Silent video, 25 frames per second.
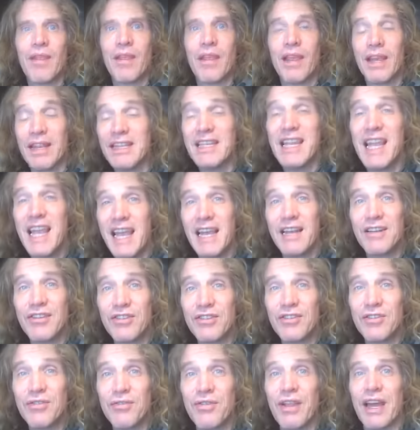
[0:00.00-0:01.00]
It can't
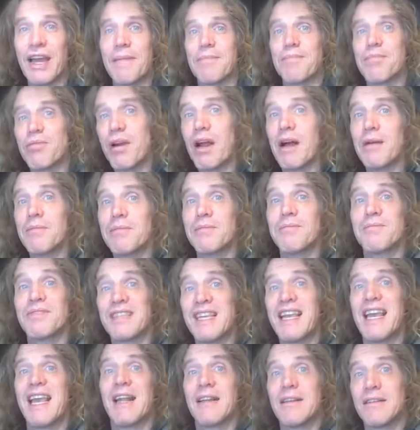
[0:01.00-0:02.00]
do that. Problems
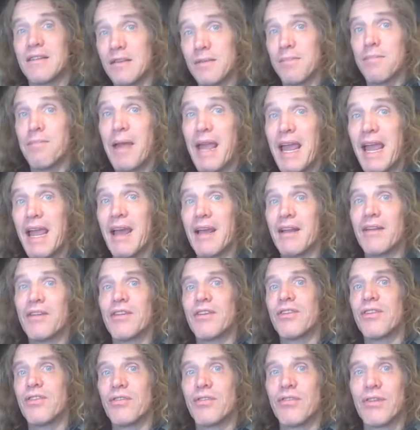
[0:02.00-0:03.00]
can't demand
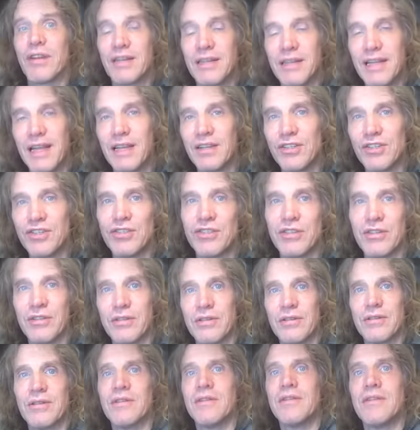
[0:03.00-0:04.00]
your attention.
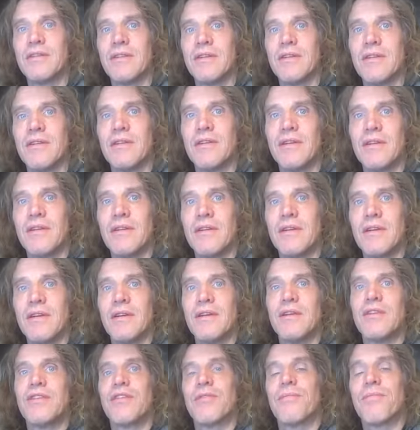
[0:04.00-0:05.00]

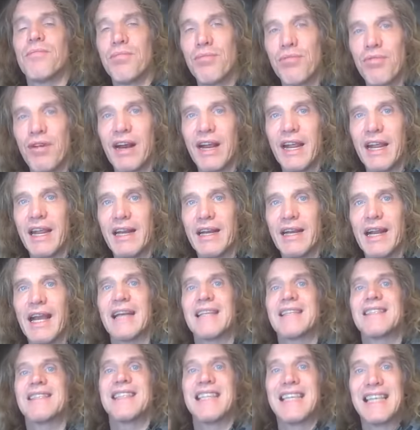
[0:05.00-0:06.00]
Your brain
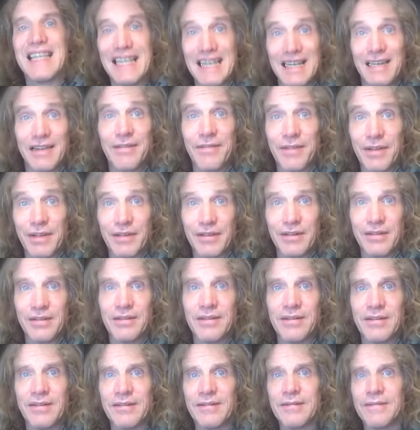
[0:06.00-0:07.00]
has to give it.
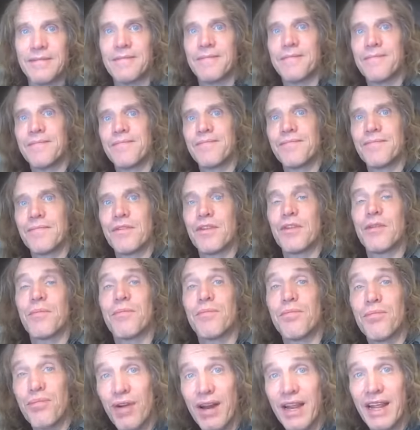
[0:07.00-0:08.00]
Your
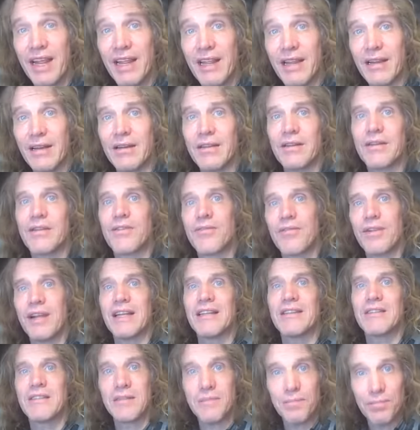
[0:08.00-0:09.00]
brain
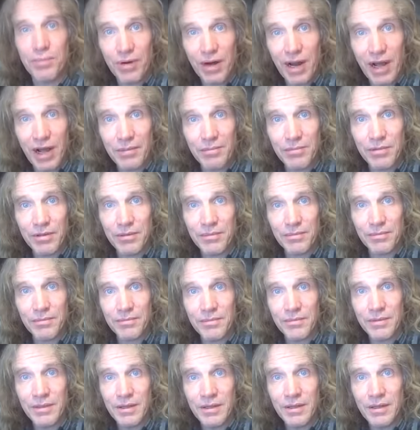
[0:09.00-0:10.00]
creates the problem
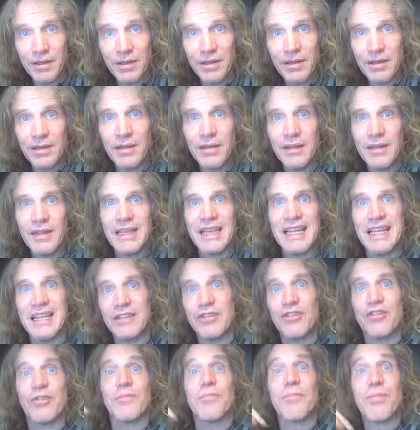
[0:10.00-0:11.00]
in
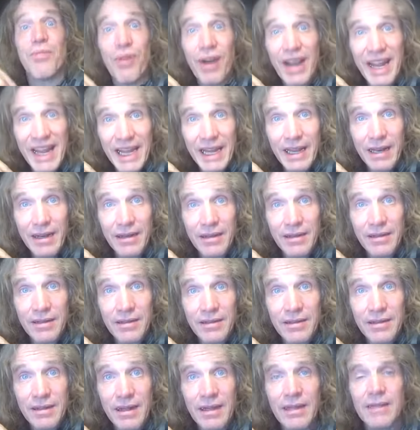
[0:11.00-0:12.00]
your brain.
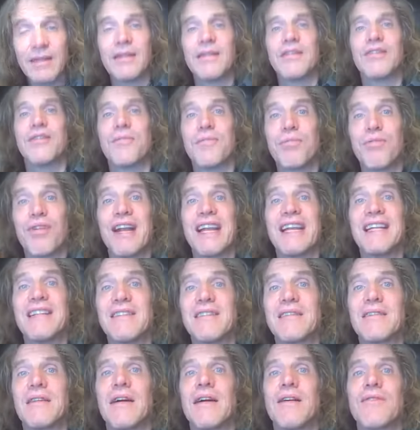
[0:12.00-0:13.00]
And then your brain
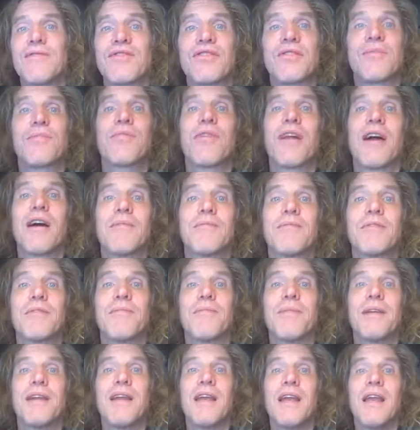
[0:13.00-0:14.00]
solves the
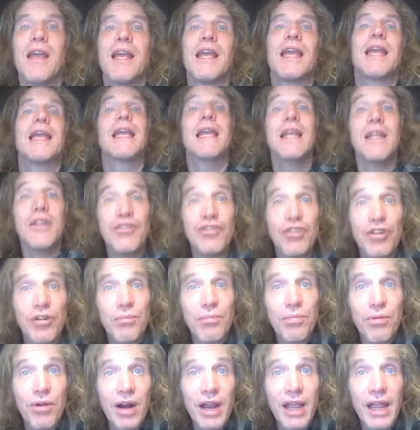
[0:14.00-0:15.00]
problem in your
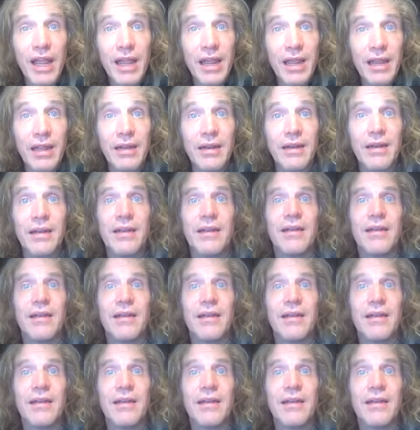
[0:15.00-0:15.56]
brain.